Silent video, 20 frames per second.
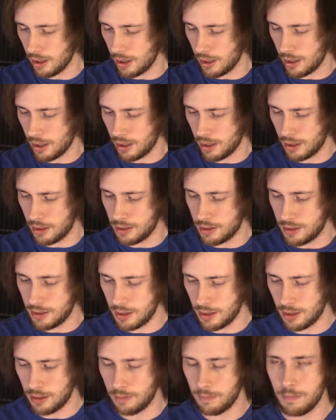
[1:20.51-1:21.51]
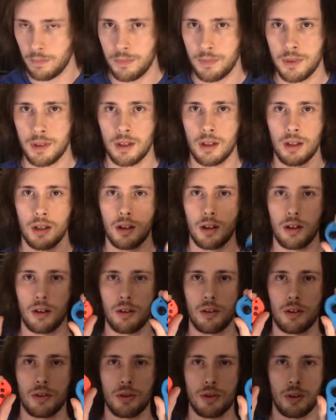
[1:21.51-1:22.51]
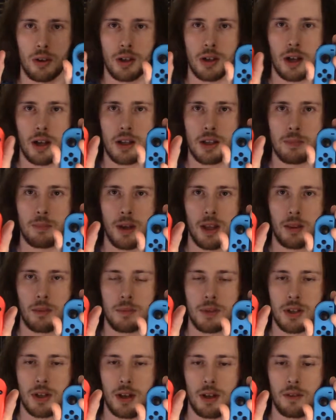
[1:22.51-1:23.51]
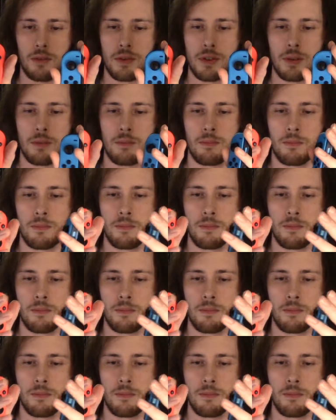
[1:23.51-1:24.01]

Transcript: And here are the Joy-Cons by themselves.